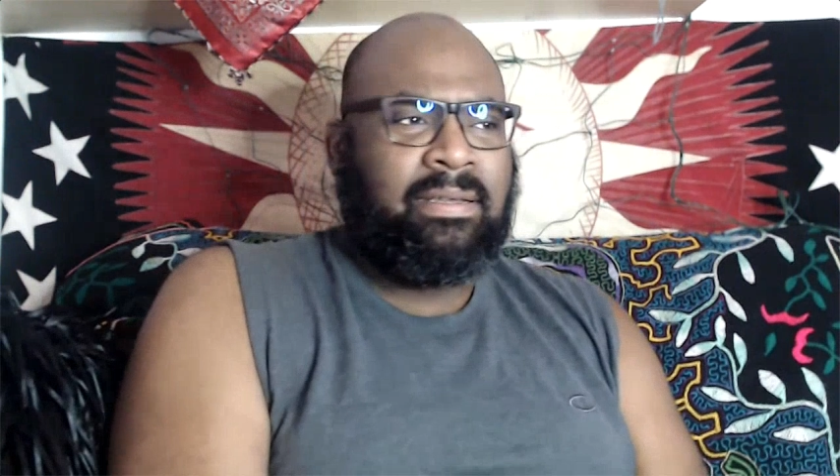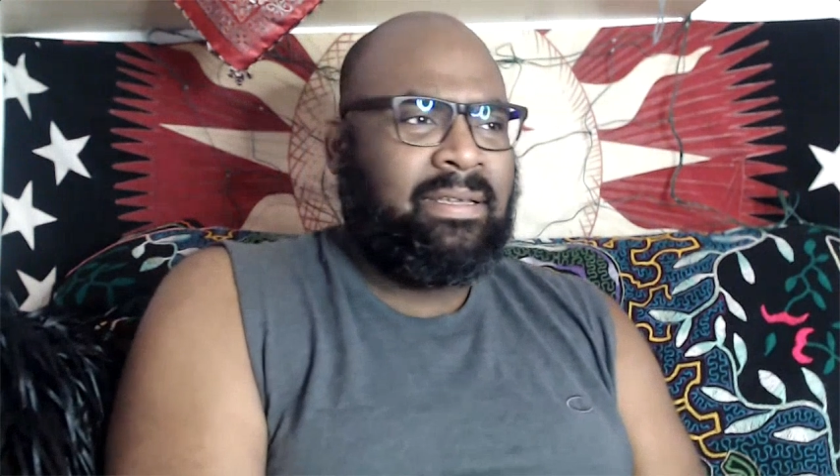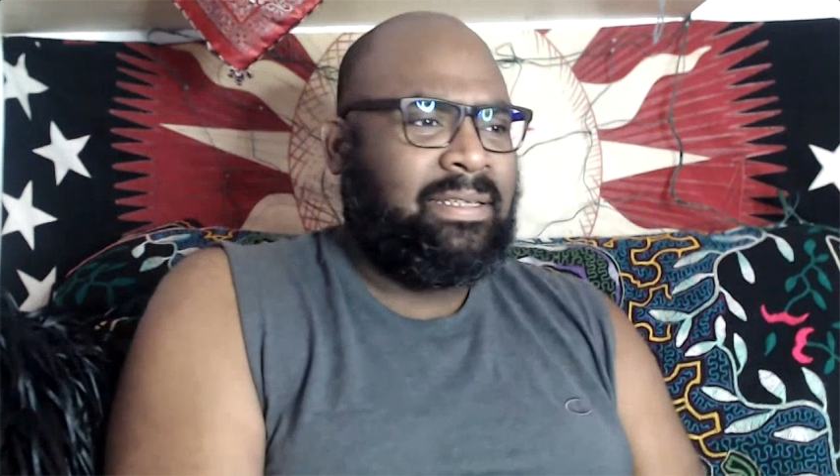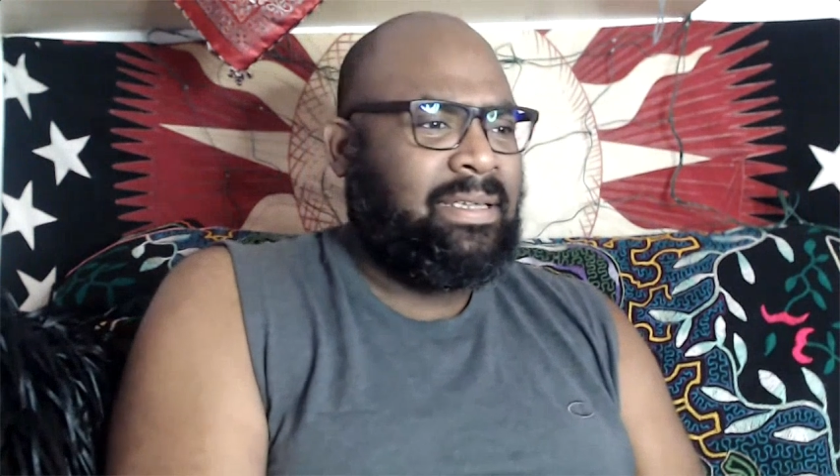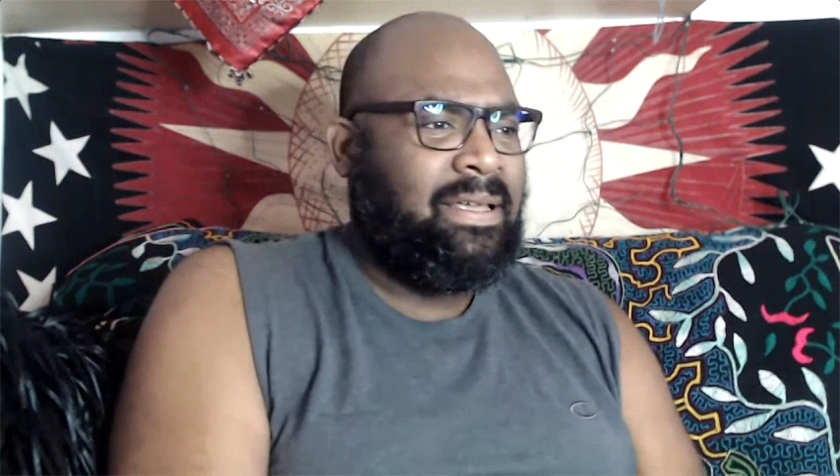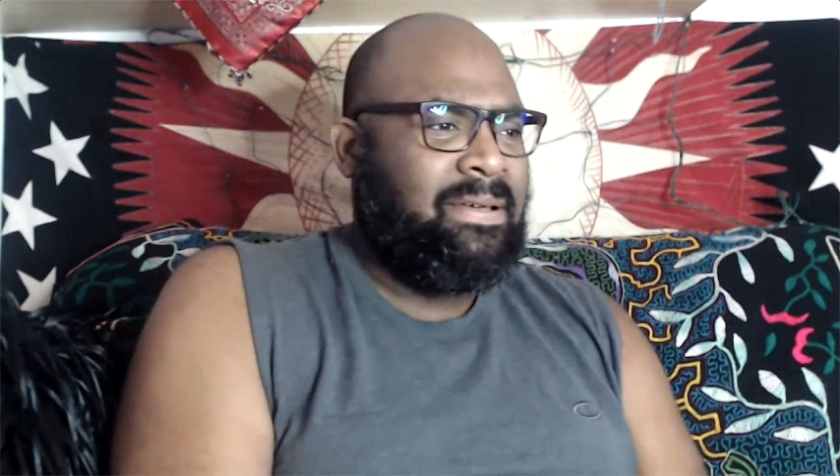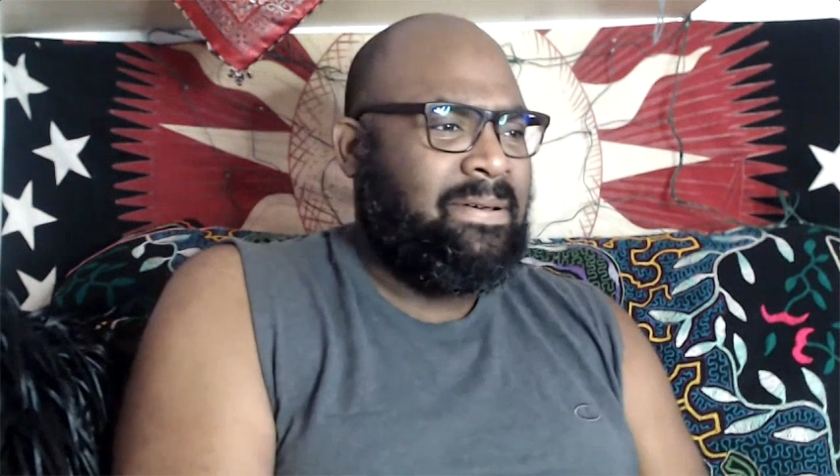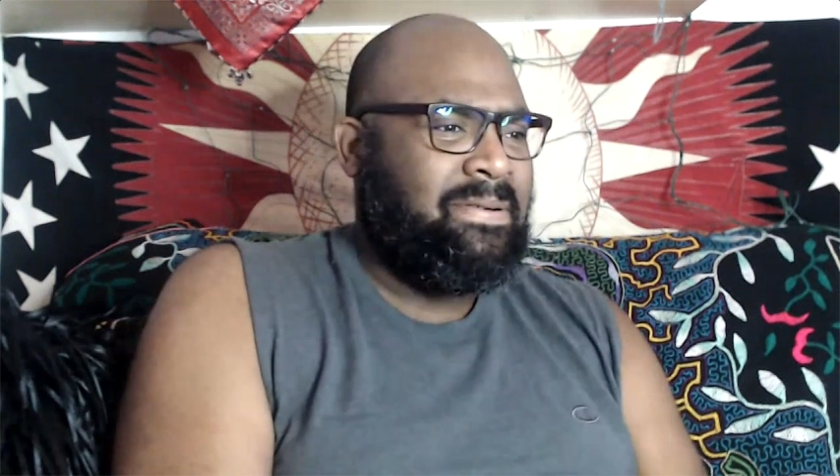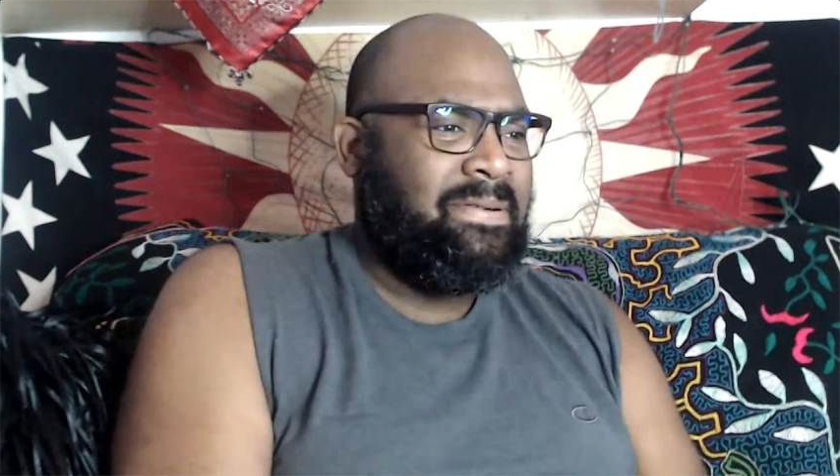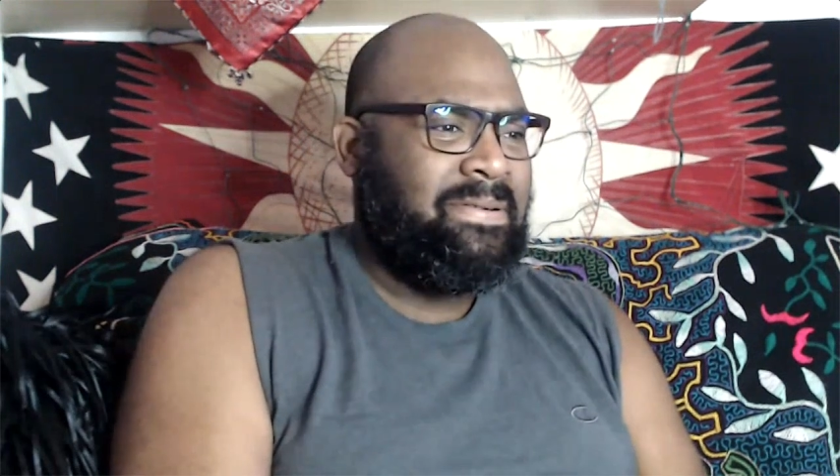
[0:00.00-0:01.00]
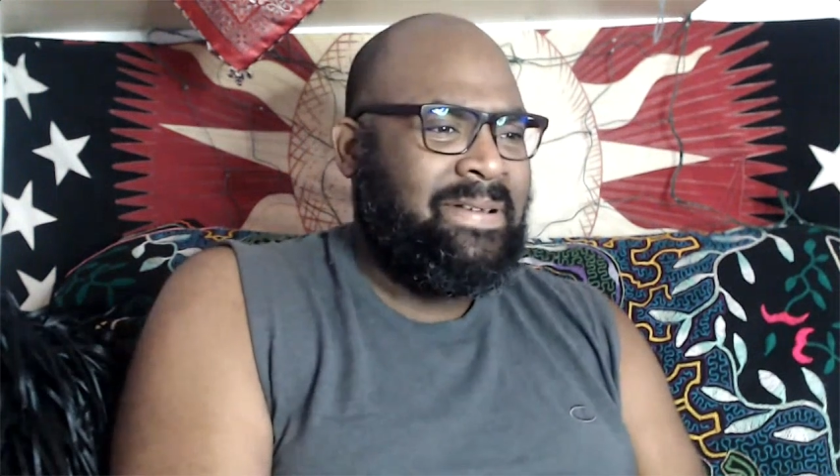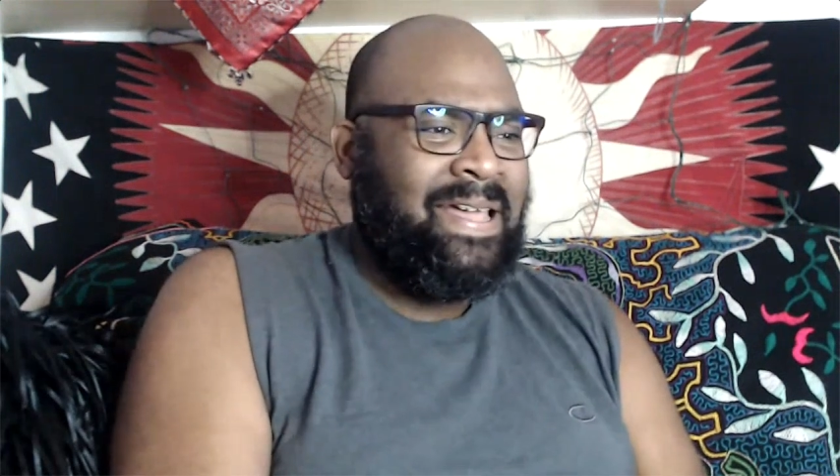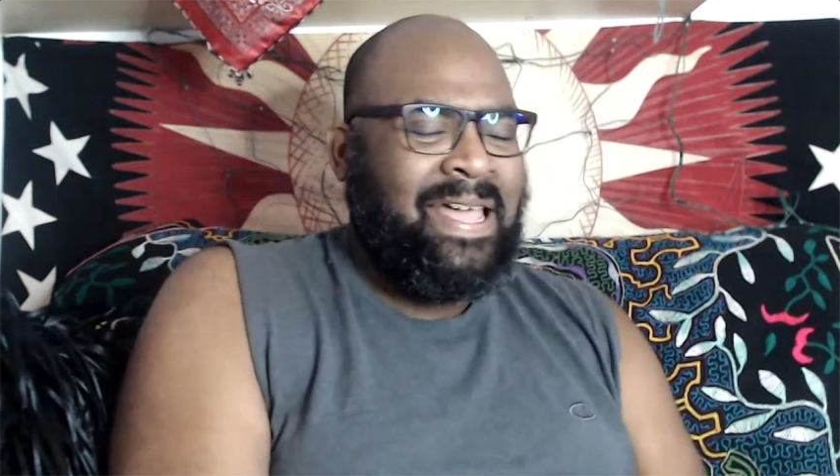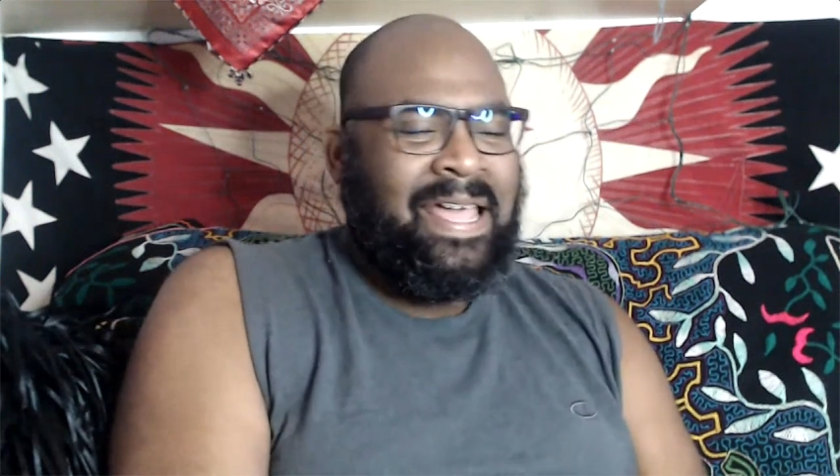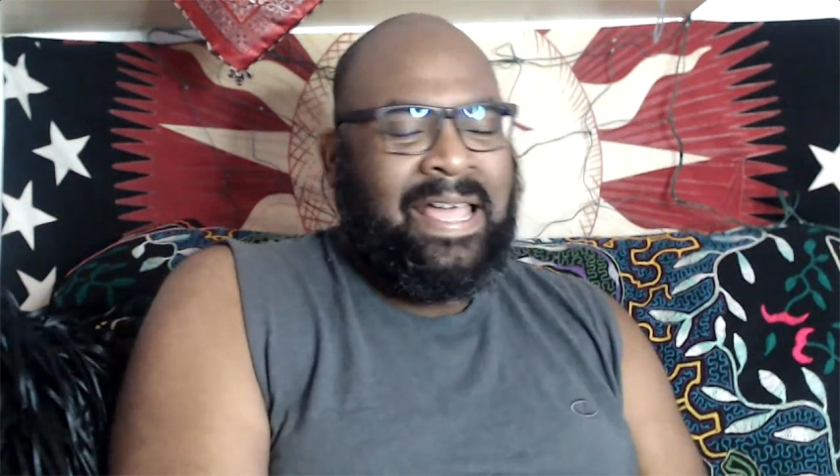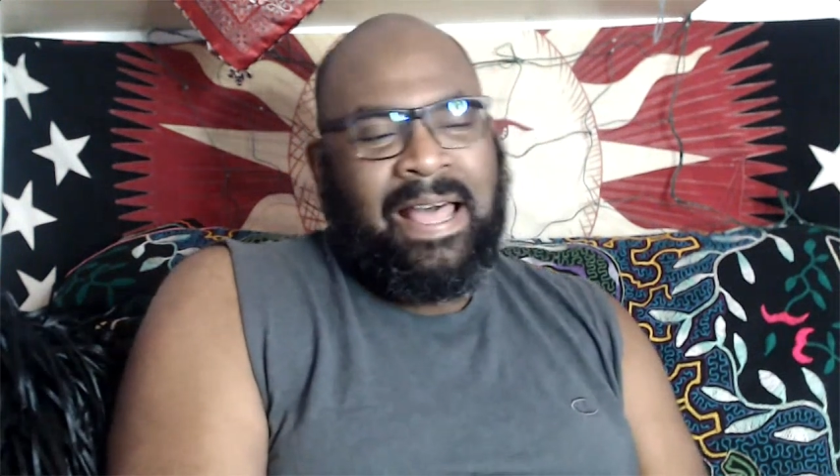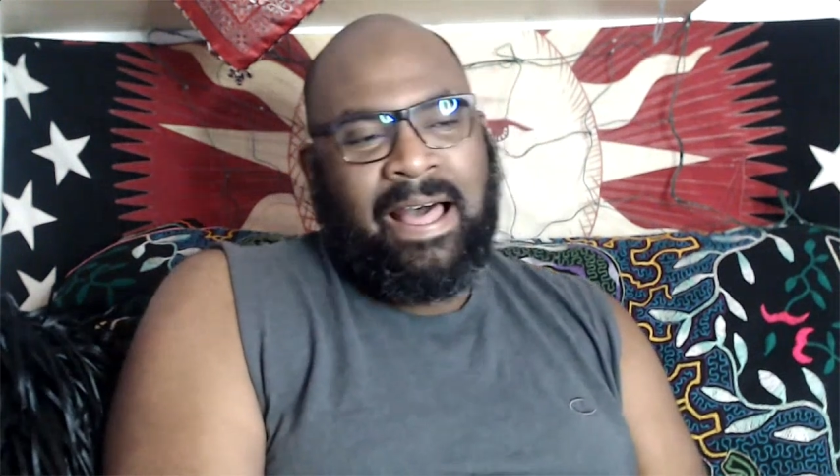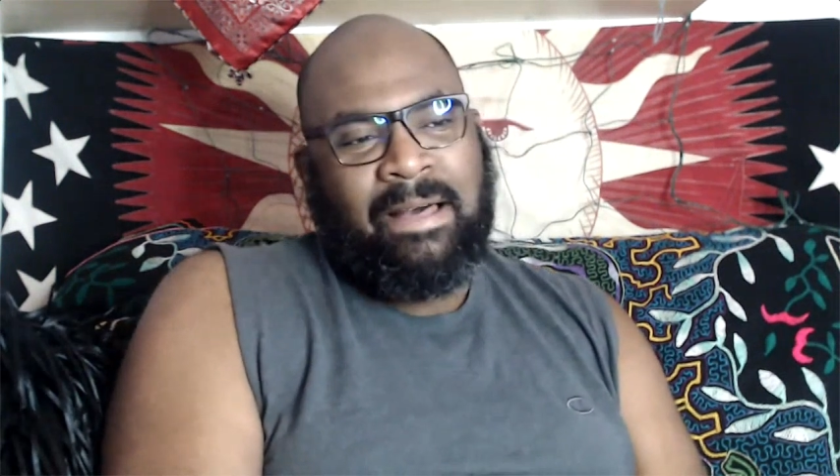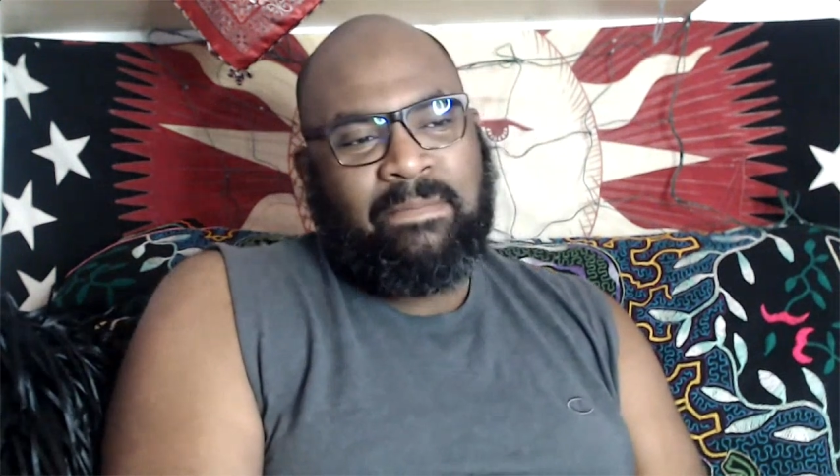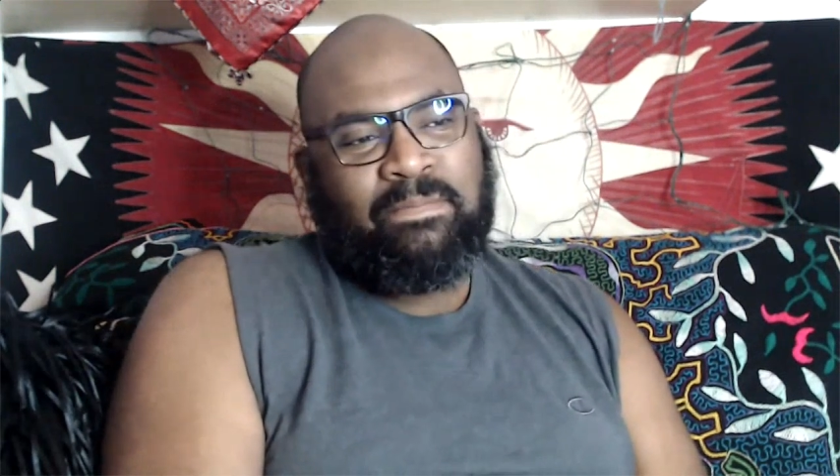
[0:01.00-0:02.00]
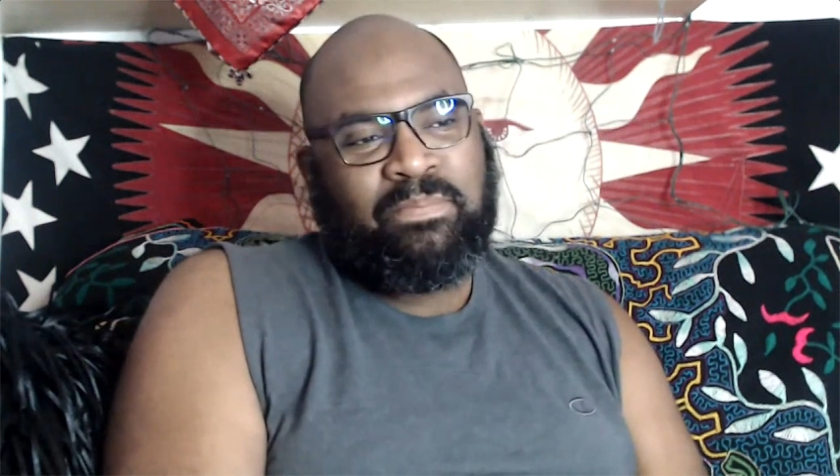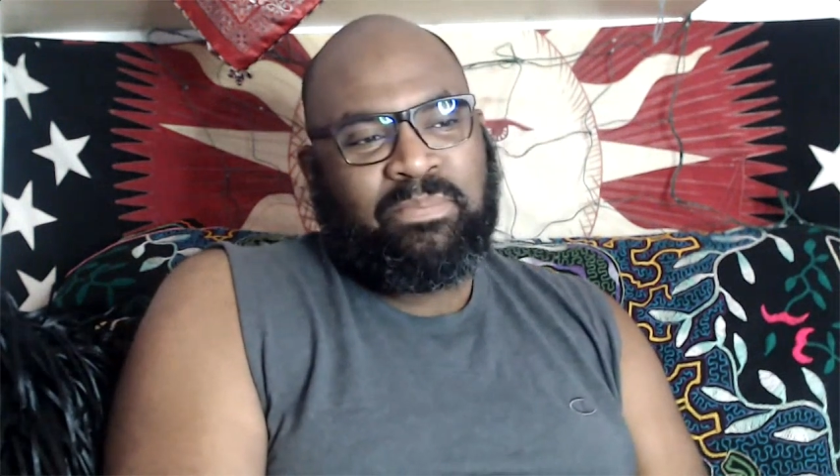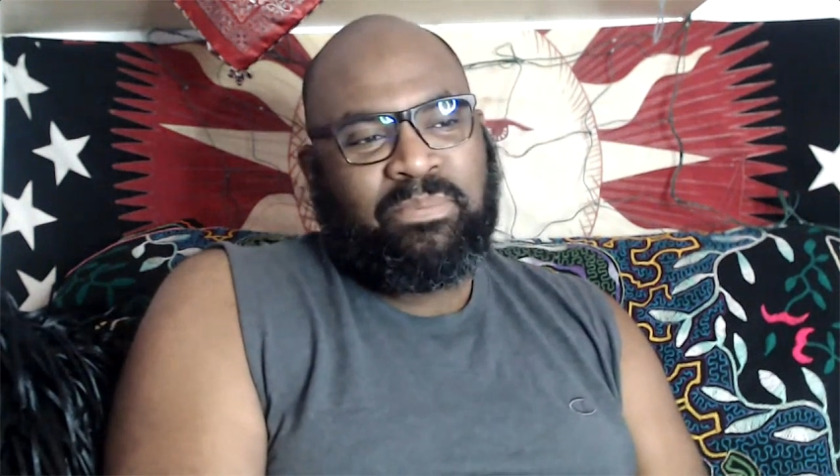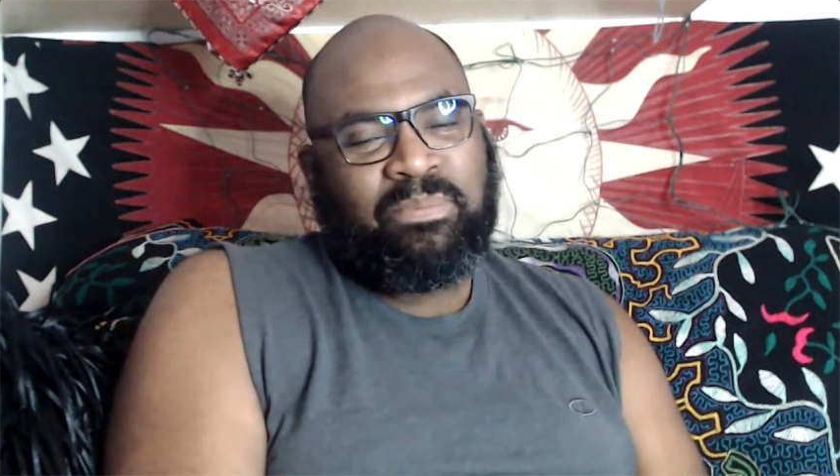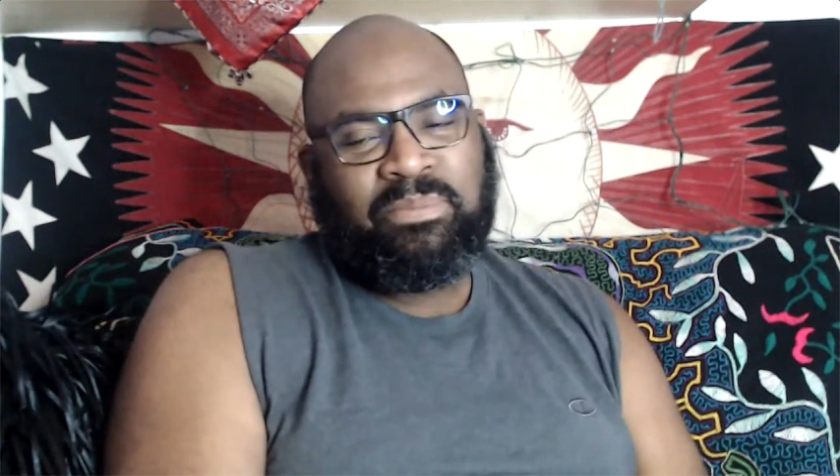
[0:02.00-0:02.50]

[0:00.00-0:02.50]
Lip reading: So, um,